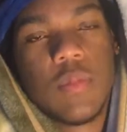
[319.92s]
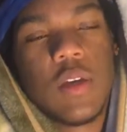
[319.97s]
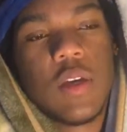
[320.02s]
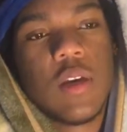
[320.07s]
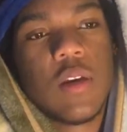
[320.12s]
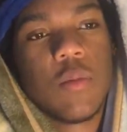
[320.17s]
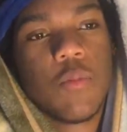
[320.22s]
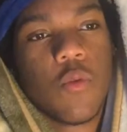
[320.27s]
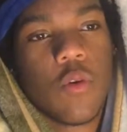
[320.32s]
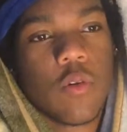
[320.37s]

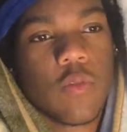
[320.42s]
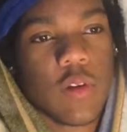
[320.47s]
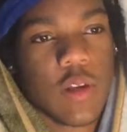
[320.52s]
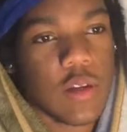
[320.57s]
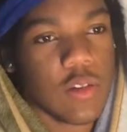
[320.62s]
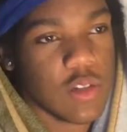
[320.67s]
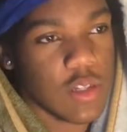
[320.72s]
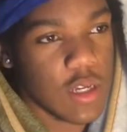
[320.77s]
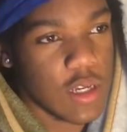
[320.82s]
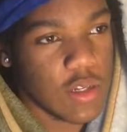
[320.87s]
getting more of an
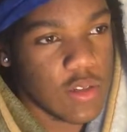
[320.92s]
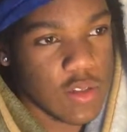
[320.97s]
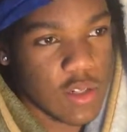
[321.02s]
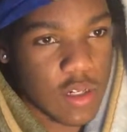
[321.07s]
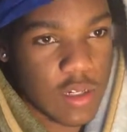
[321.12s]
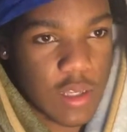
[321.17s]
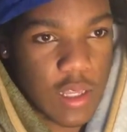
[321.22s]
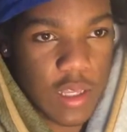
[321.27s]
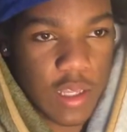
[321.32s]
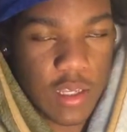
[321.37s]
education.
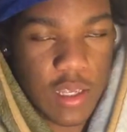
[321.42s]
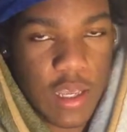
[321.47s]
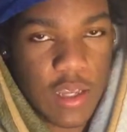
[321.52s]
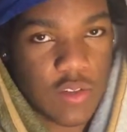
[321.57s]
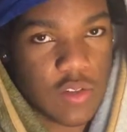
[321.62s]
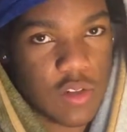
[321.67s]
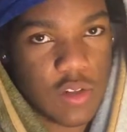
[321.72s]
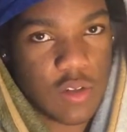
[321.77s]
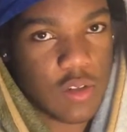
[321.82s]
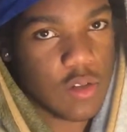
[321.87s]
That like
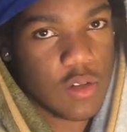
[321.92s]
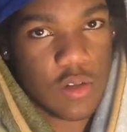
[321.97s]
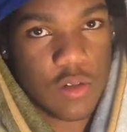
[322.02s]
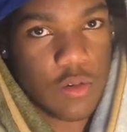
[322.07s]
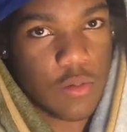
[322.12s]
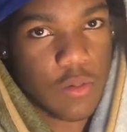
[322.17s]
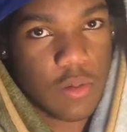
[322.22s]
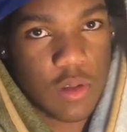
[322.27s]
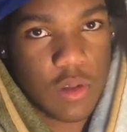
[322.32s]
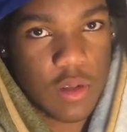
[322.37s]
has nothing to
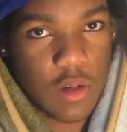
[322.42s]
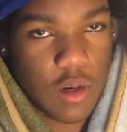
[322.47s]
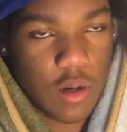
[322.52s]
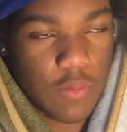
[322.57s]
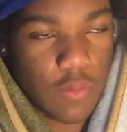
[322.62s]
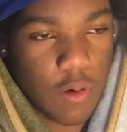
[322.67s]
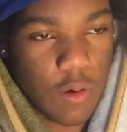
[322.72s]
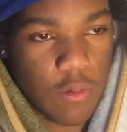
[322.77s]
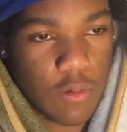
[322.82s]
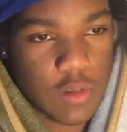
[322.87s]
do with it.
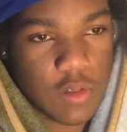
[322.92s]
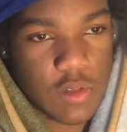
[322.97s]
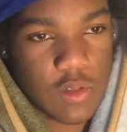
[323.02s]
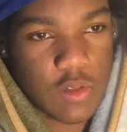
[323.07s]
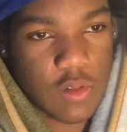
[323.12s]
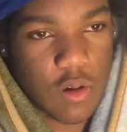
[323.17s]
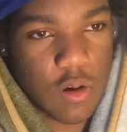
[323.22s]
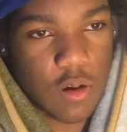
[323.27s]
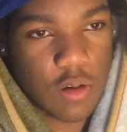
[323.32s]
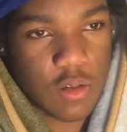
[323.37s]
I've always
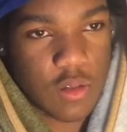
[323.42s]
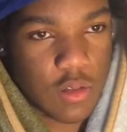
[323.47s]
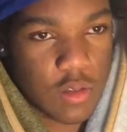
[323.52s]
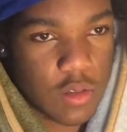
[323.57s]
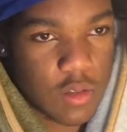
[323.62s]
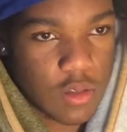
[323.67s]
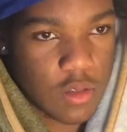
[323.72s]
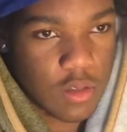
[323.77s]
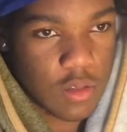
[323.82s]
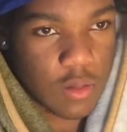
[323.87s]
talked
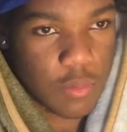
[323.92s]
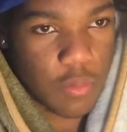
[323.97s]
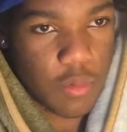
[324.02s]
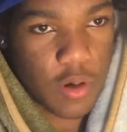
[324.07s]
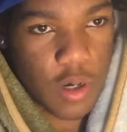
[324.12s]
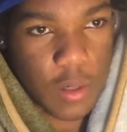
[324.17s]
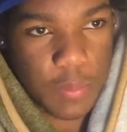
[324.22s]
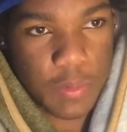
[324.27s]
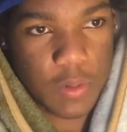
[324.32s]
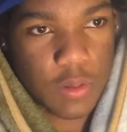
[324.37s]

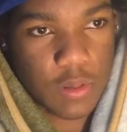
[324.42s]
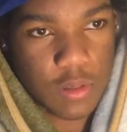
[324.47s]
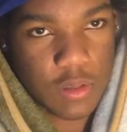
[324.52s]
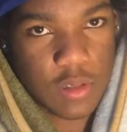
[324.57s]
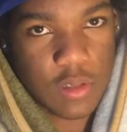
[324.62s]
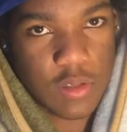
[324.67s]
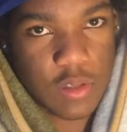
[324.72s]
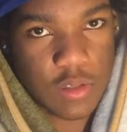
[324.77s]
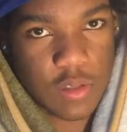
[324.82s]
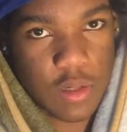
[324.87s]
proper
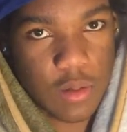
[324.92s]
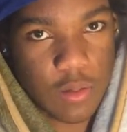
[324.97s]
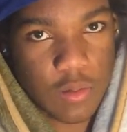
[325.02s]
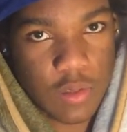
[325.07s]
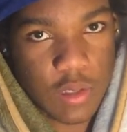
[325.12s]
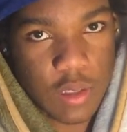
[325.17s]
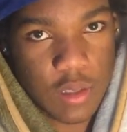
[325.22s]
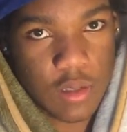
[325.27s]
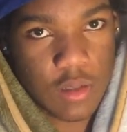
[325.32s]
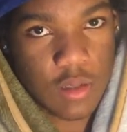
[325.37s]
since I
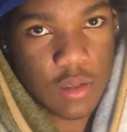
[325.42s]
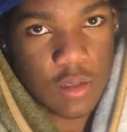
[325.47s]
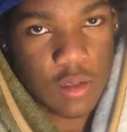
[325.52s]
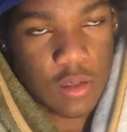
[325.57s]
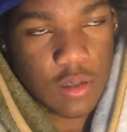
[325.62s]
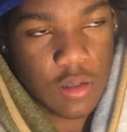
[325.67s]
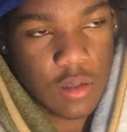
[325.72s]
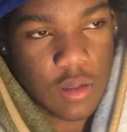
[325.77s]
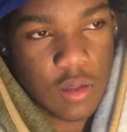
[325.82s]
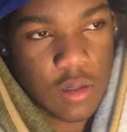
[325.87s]
was a kid.
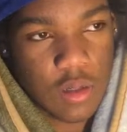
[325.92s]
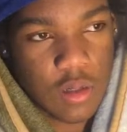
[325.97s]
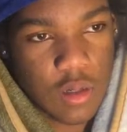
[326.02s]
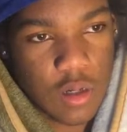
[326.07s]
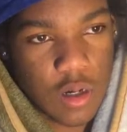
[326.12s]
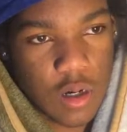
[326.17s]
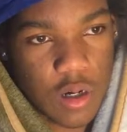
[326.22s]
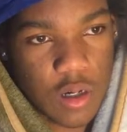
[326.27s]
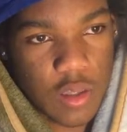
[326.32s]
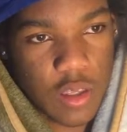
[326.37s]

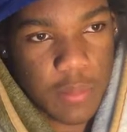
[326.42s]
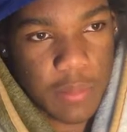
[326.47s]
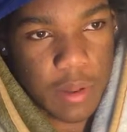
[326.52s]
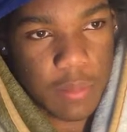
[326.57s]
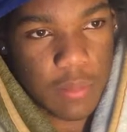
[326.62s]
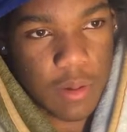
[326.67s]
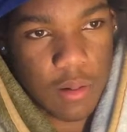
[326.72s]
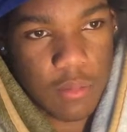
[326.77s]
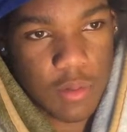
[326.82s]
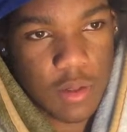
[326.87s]
I think my
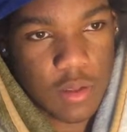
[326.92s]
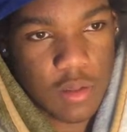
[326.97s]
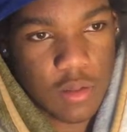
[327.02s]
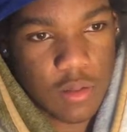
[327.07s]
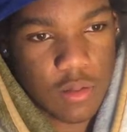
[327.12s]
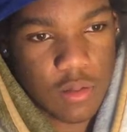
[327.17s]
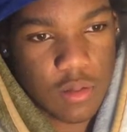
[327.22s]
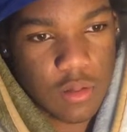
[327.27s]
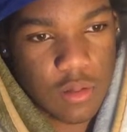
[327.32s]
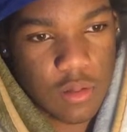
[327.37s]
mom could
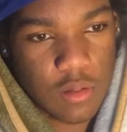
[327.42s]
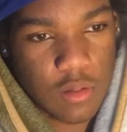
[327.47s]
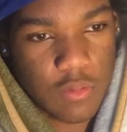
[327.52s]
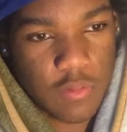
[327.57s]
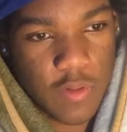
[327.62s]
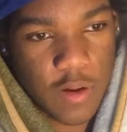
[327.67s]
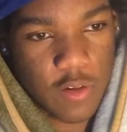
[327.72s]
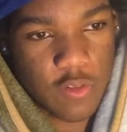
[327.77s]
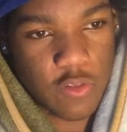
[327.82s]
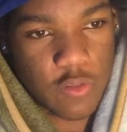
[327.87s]

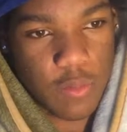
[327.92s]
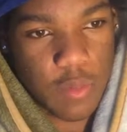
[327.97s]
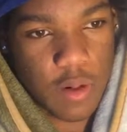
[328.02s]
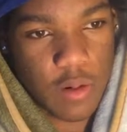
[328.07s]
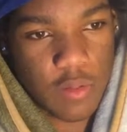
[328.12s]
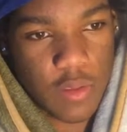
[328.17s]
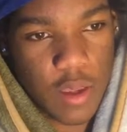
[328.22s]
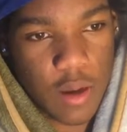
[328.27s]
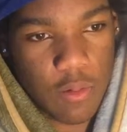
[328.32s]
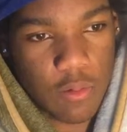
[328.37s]
vouch for me
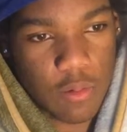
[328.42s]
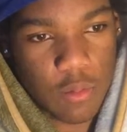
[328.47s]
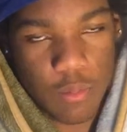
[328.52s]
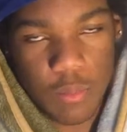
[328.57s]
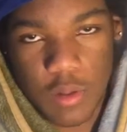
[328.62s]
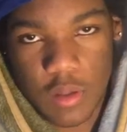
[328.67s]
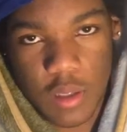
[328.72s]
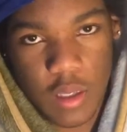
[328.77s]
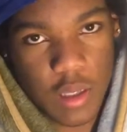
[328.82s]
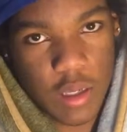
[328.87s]
on that one,
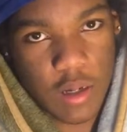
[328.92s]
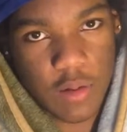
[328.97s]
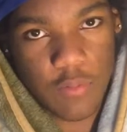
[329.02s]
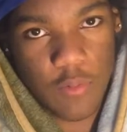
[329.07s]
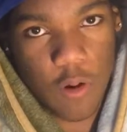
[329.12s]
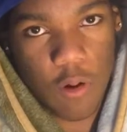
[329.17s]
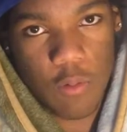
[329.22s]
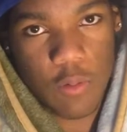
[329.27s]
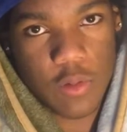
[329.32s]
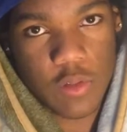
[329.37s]
but like I've
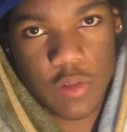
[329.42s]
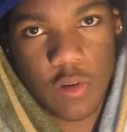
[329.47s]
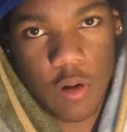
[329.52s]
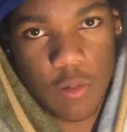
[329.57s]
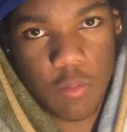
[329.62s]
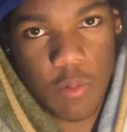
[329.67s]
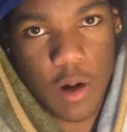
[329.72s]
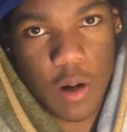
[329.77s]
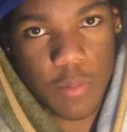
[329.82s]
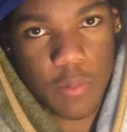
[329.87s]
always
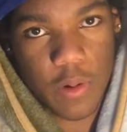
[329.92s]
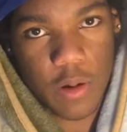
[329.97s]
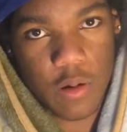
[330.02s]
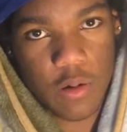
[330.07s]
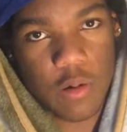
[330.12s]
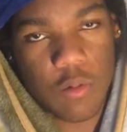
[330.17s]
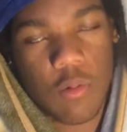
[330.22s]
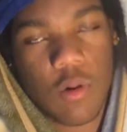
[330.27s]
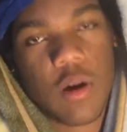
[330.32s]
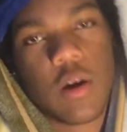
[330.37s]
talked proper. I
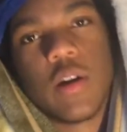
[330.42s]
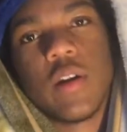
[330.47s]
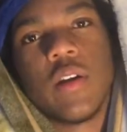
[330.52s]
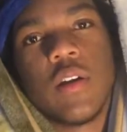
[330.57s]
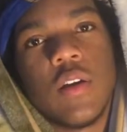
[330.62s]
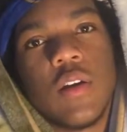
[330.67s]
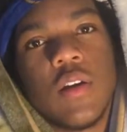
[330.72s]
don't know why,